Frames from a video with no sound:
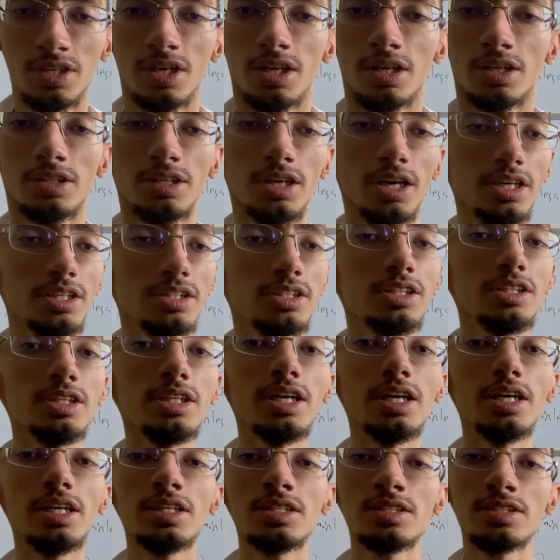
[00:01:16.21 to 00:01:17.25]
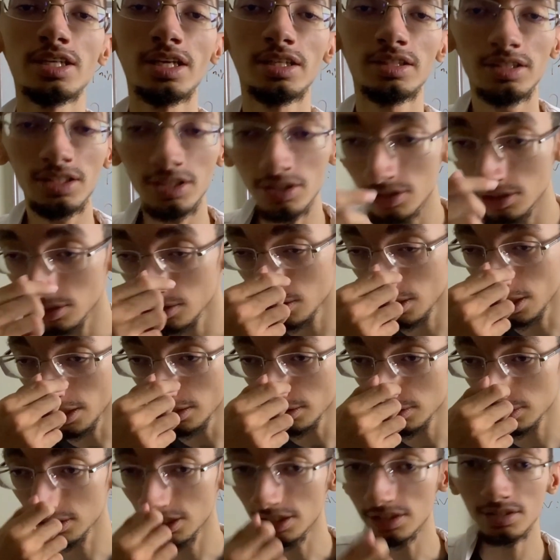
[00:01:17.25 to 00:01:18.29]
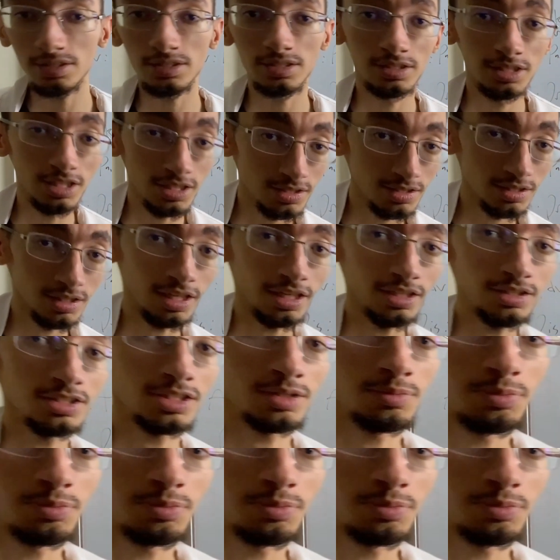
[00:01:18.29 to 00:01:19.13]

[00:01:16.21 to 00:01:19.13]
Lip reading: The idea is that this LASIK